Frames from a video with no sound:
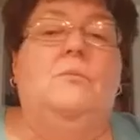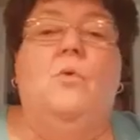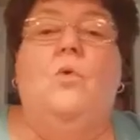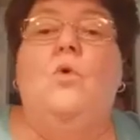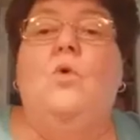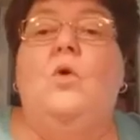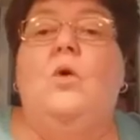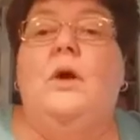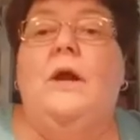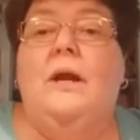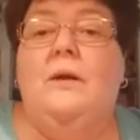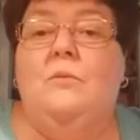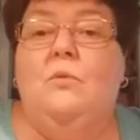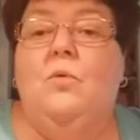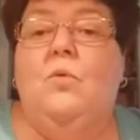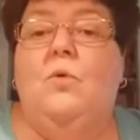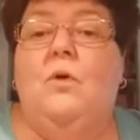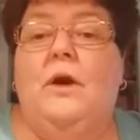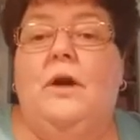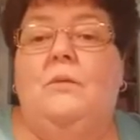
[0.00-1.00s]
more and
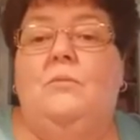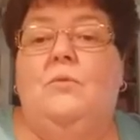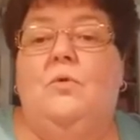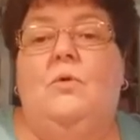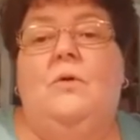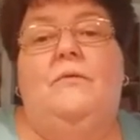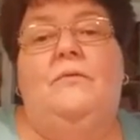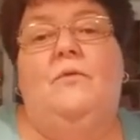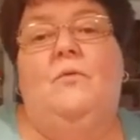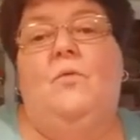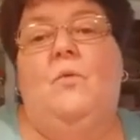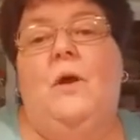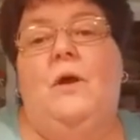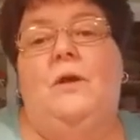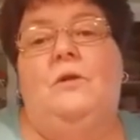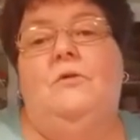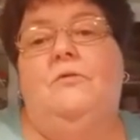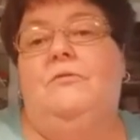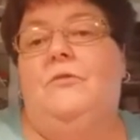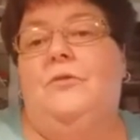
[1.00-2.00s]
more and more of the
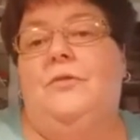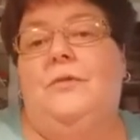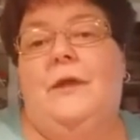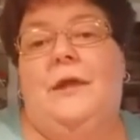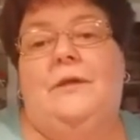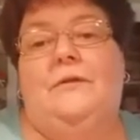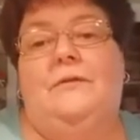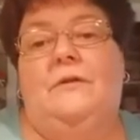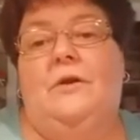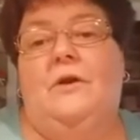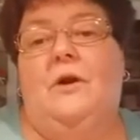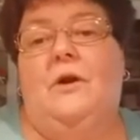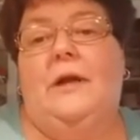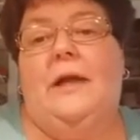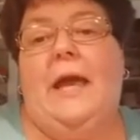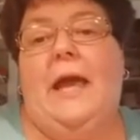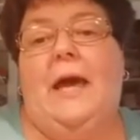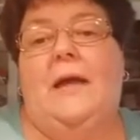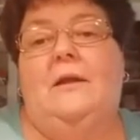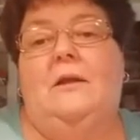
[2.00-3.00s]
wonderful things in our
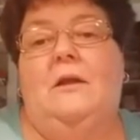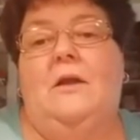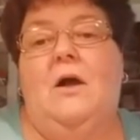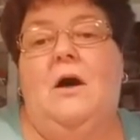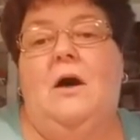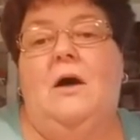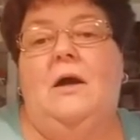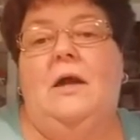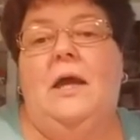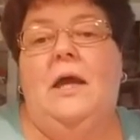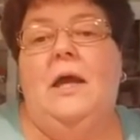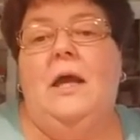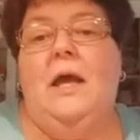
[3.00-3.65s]
catalog.